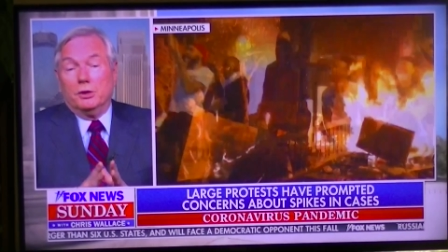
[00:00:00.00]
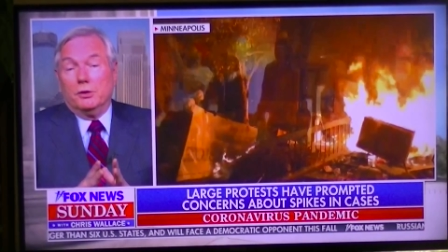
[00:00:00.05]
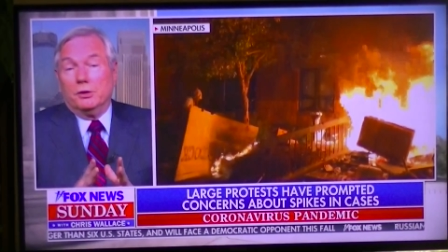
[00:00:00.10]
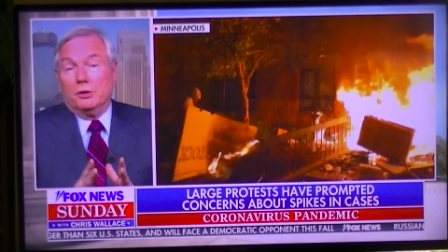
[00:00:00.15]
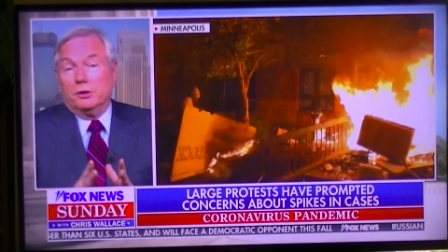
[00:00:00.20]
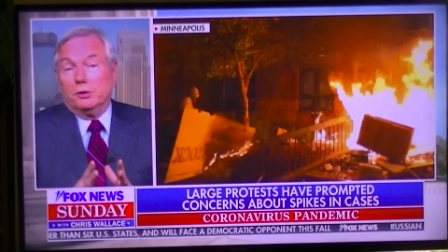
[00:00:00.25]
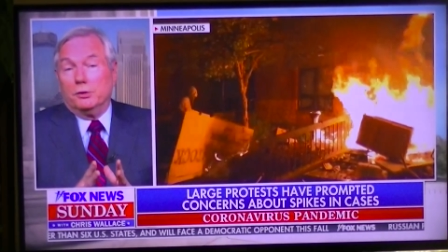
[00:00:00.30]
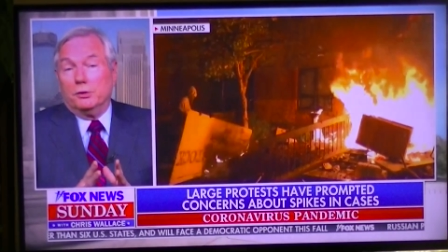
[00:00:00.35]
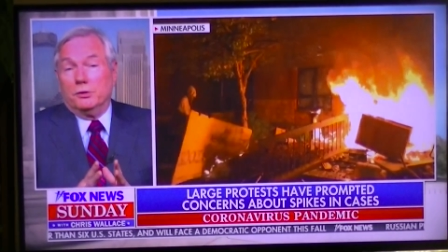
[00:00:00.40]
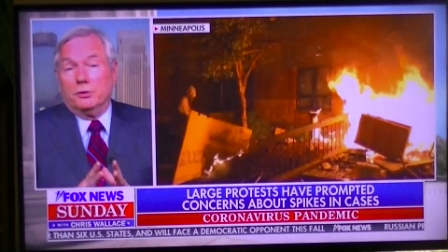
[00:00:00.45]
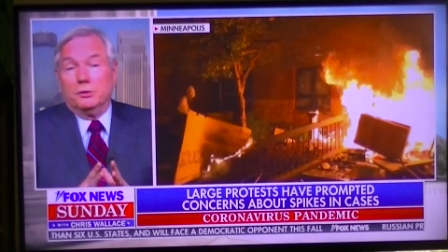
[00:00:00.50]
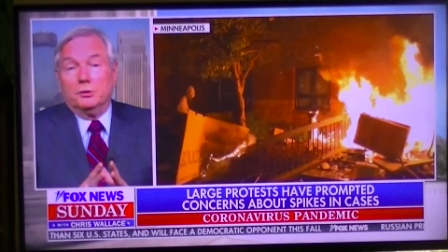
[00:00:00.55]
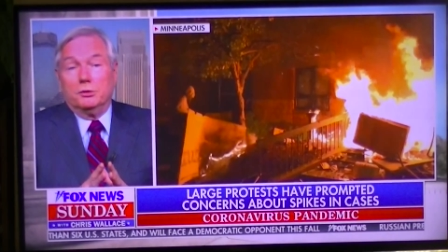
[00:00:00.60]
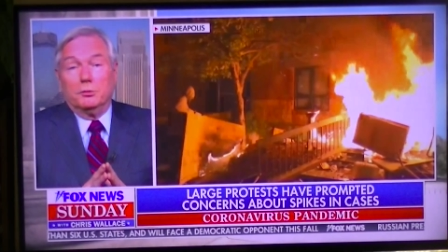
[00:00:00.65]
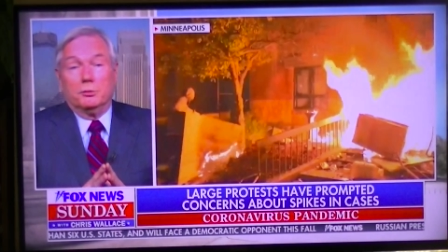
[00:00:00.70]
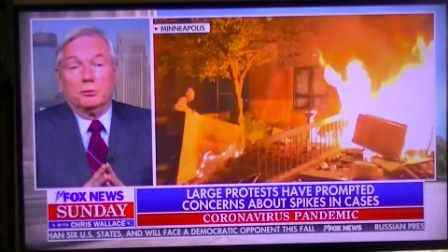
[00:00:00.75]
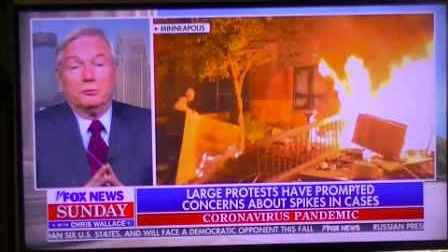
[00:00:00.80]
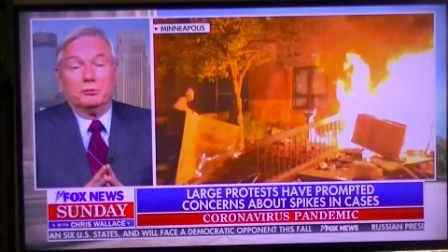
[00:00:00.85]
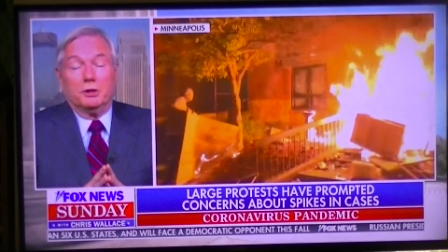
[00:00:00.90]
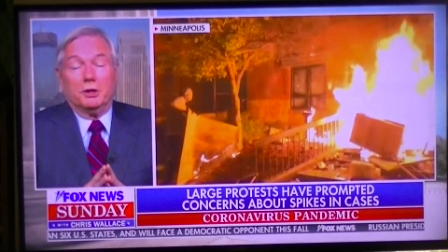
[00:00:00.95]
area or the
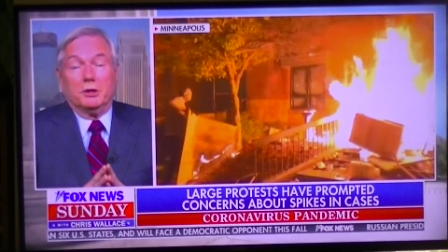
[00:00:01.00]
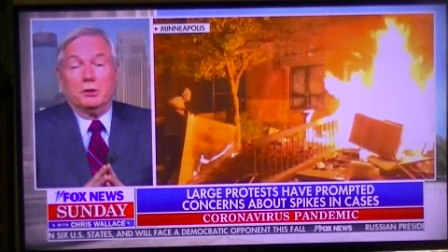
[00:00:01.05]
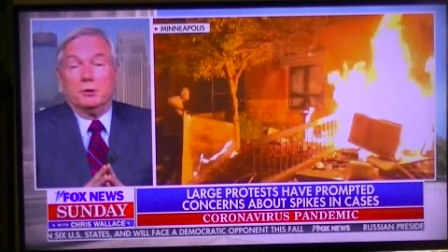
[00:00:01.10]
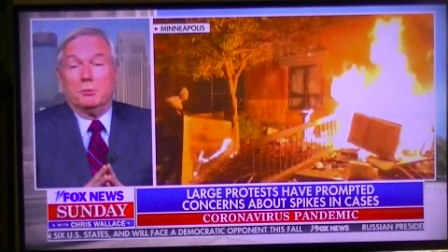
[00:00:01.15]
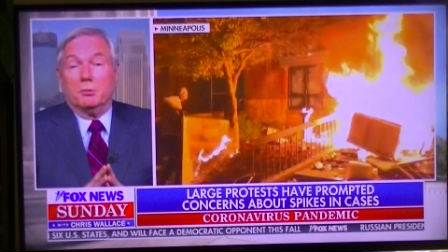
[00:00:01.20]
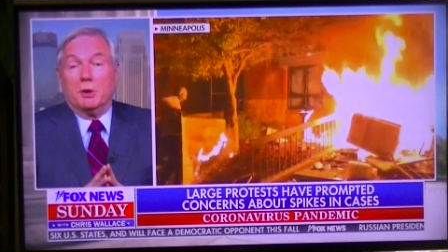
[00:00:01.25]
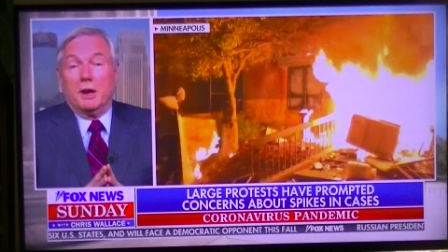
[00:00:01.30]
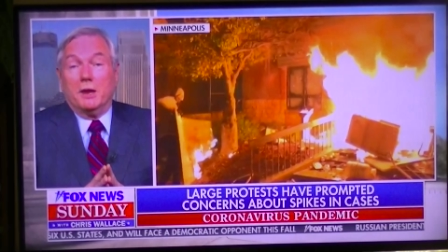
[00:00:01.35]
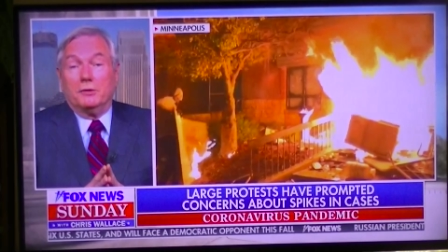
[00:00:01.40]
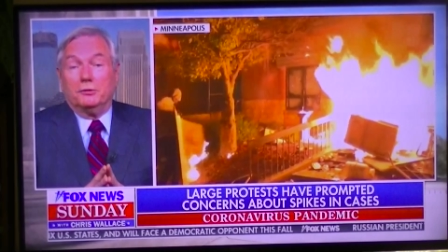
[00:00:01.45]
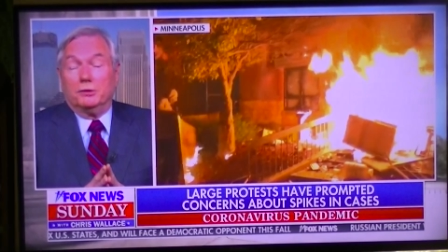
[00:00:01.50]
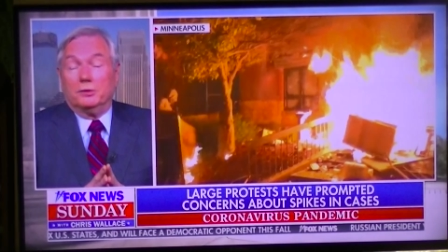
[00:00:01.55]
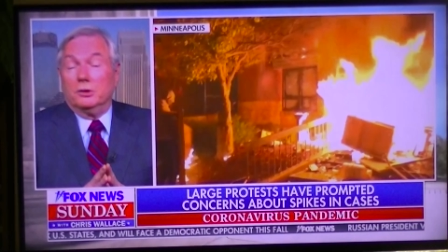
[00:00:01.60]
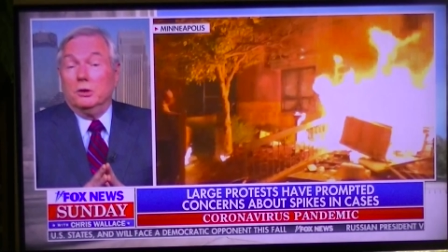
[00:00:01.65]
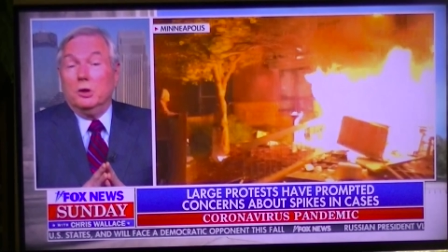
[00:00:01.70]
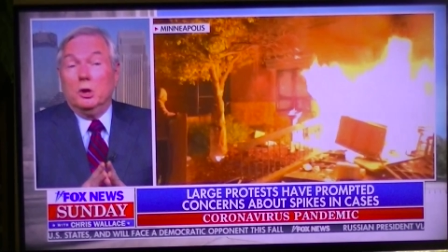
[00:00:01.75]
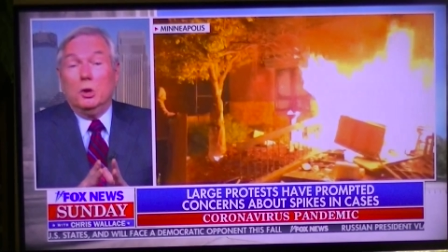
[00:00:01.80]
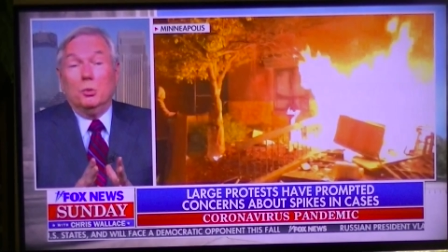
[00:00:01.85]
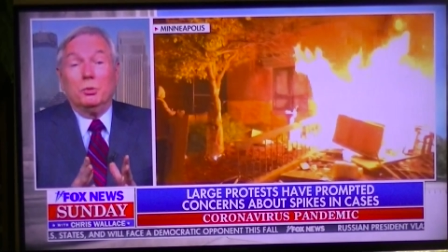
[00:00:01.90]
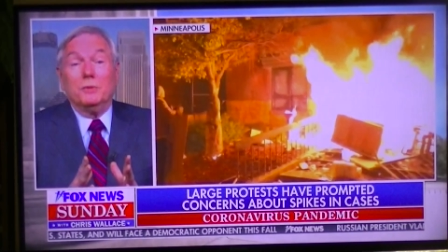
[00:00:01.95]
state of Nebraska.